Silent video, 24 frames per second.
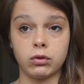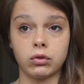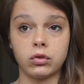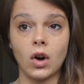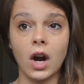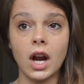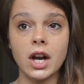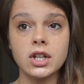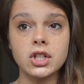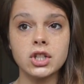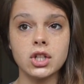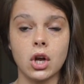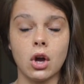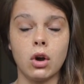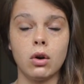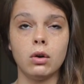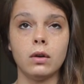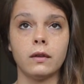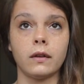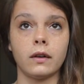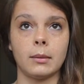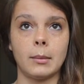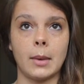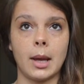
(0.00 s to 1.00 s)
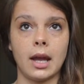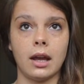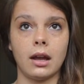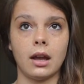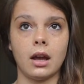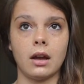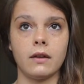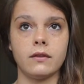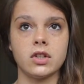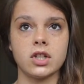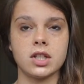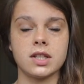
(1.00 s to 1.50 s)
rushed over me,
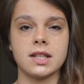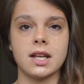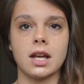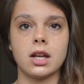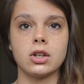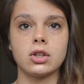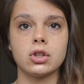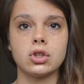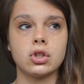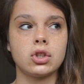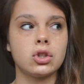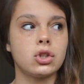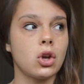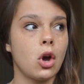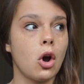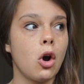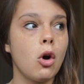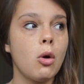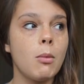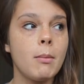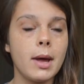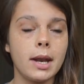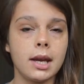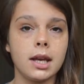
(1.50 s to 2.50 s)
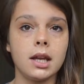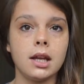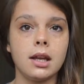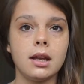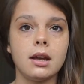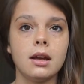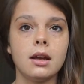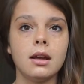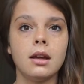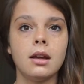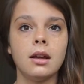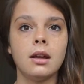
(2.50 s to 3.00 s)
of just like so
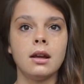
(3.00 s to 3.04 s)
many